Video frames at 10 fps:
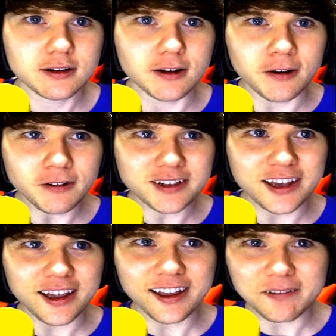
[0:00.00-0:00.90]
Oh
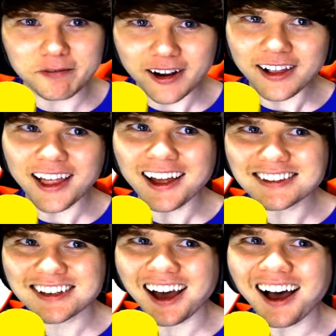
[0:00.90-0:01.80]
dang, bro, let's
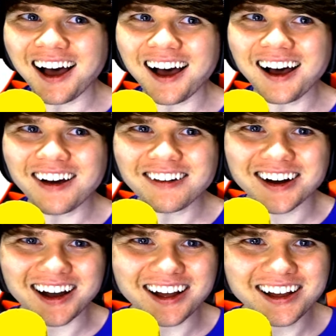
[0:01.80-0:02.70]

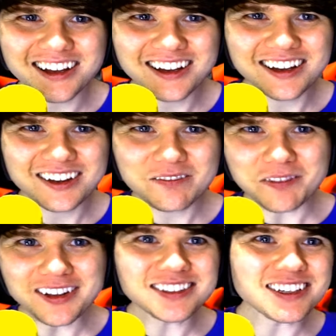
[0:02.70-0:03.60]
go!
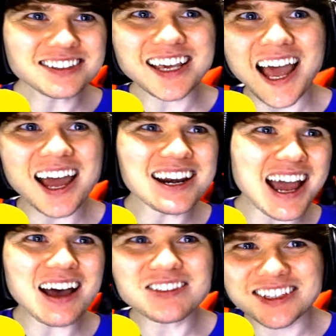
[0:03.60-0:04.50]
Mrs.
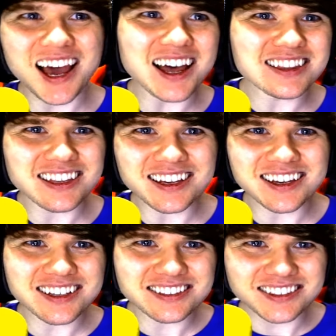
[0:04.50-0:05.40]
Catnap's got
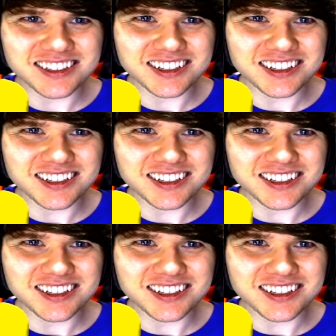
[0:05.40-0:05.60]
this!